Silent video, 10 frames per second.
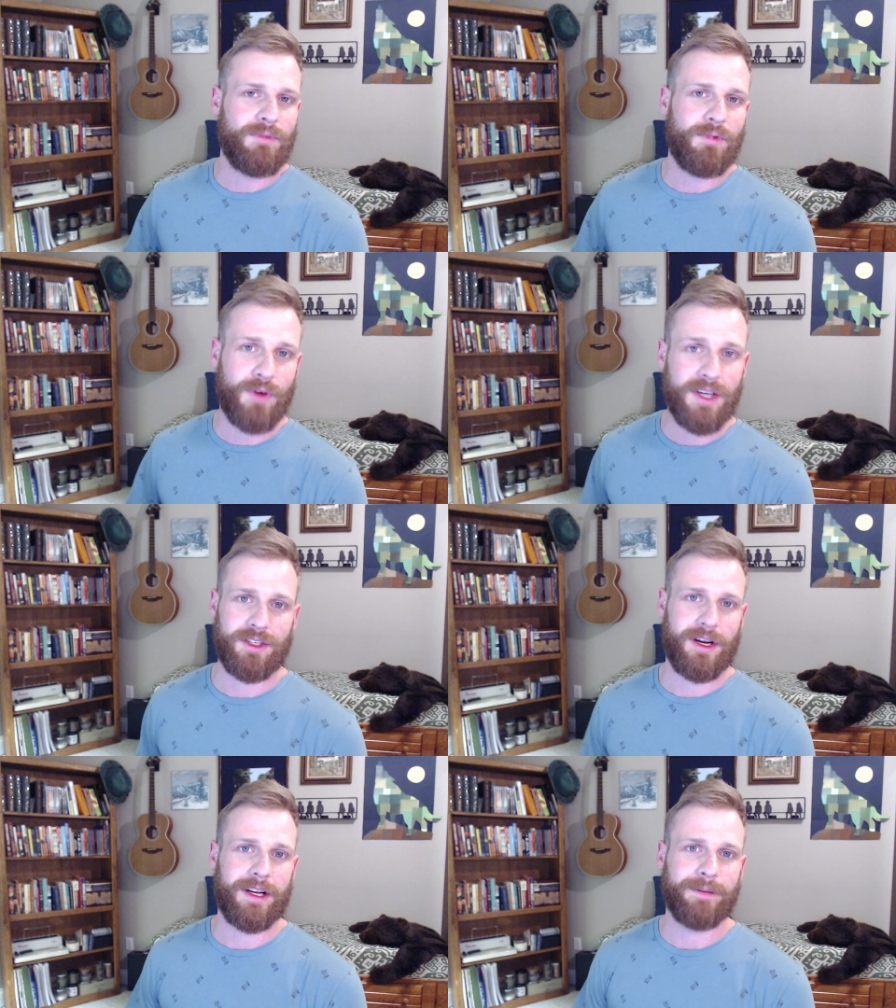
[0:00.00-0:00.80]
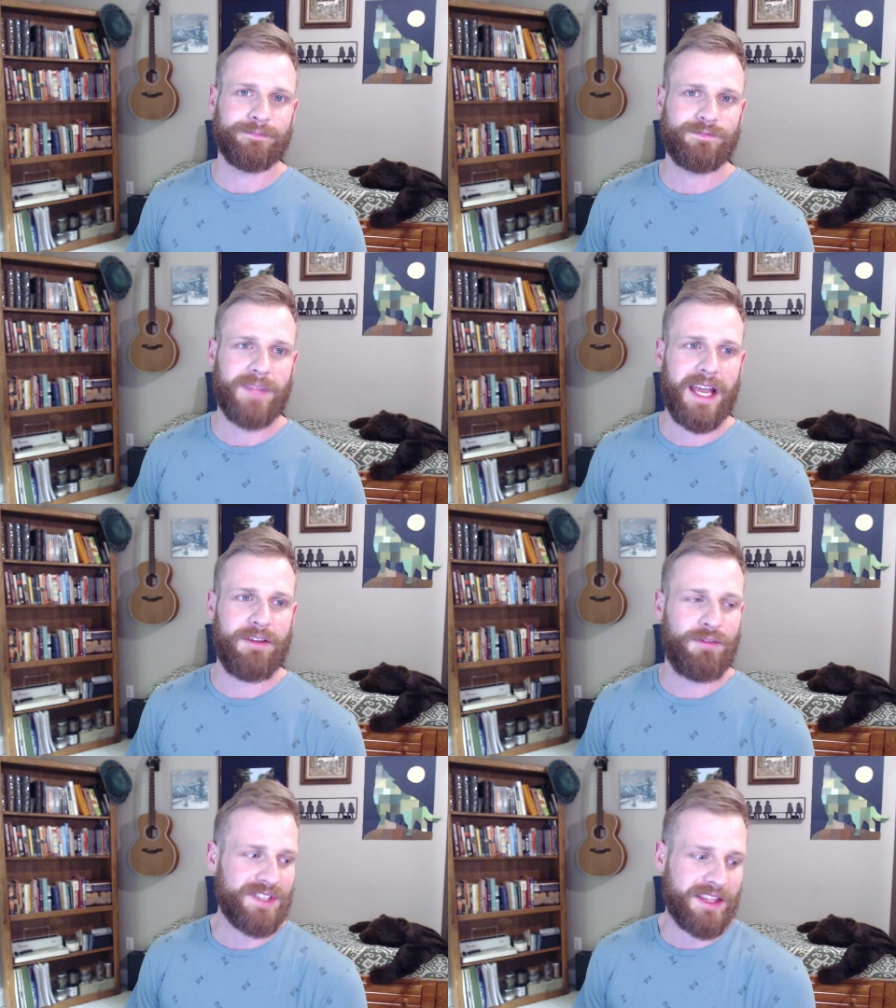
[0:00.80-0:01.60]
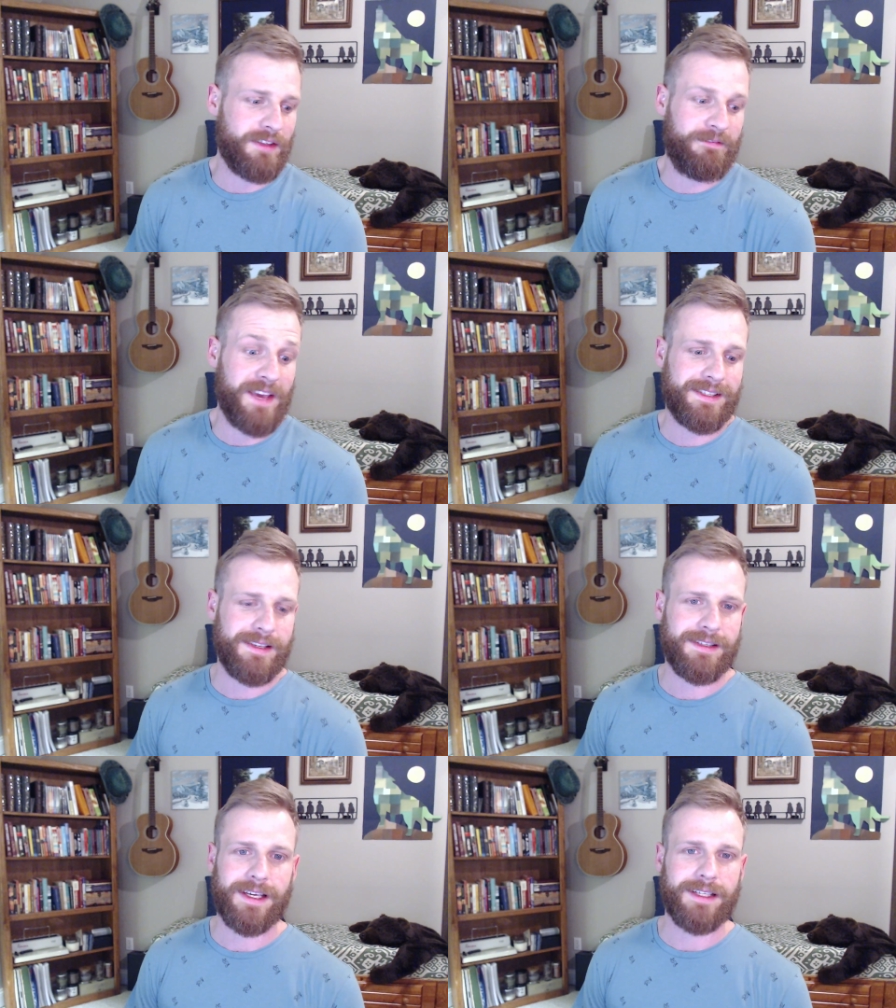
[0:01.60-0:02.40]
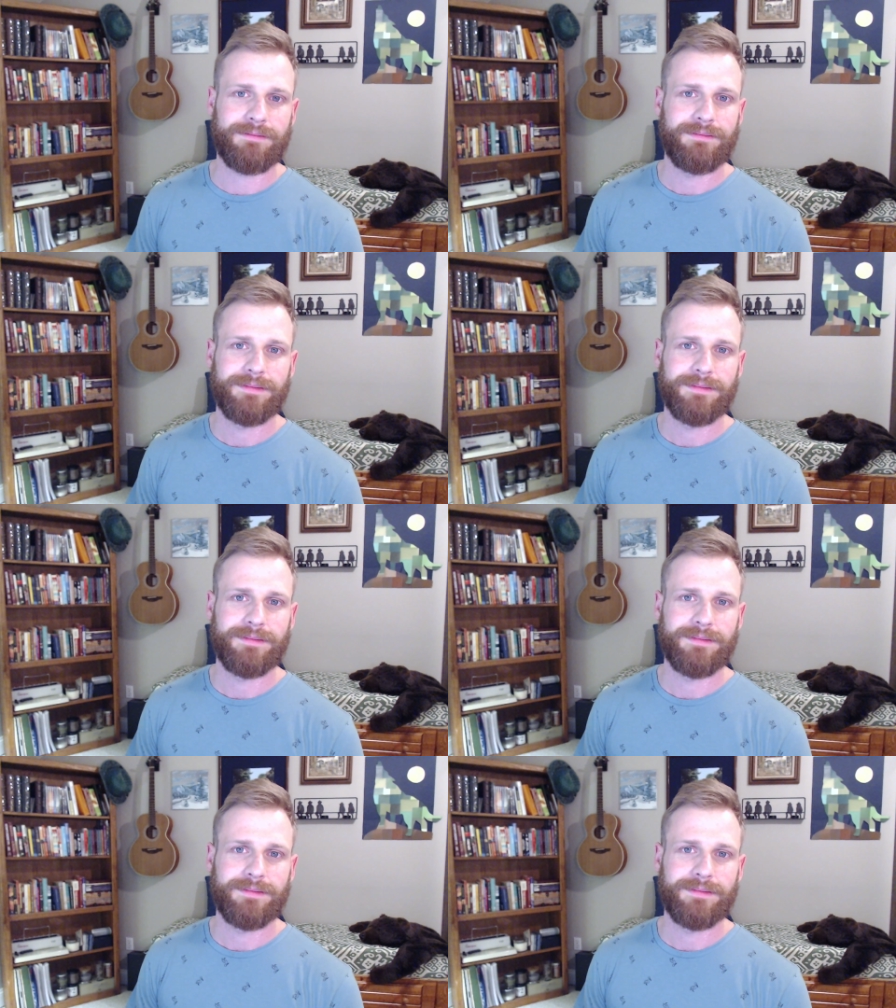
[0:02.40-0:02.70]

frustrating and it feels like the fix is in.